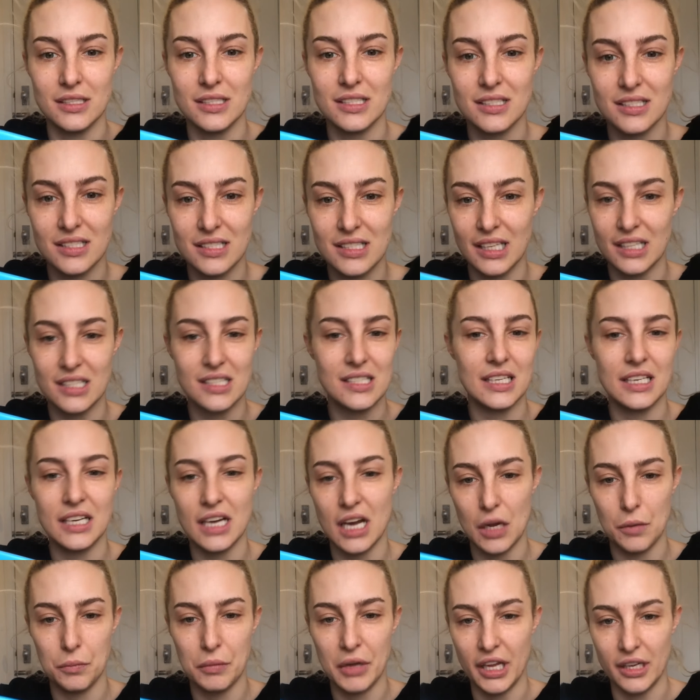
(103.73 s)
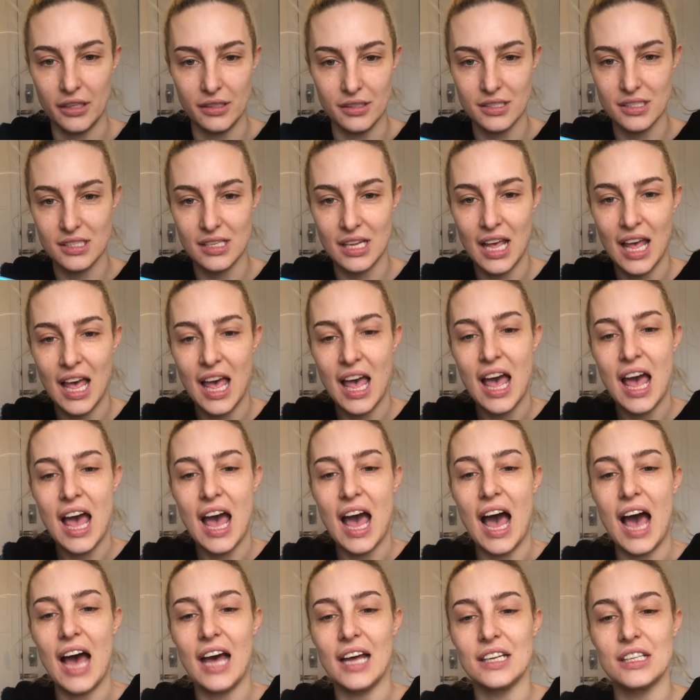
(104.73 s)
69 pence.
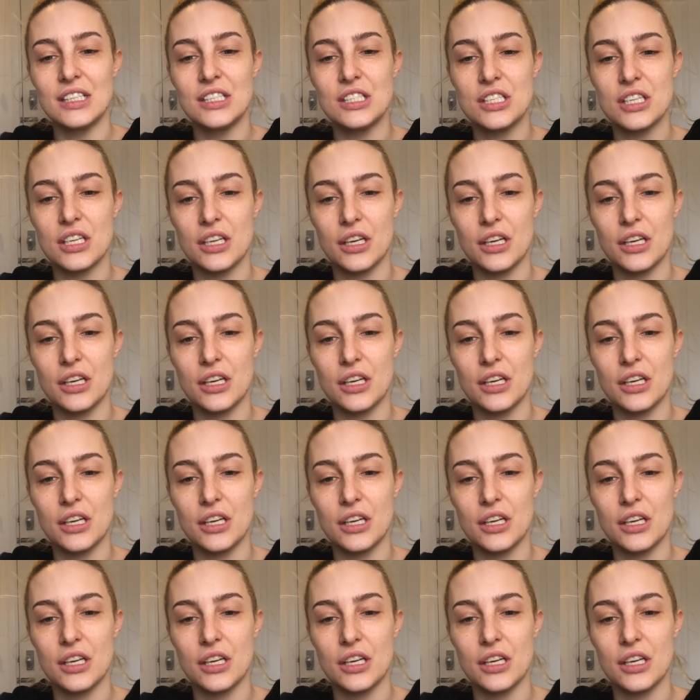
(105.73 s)
And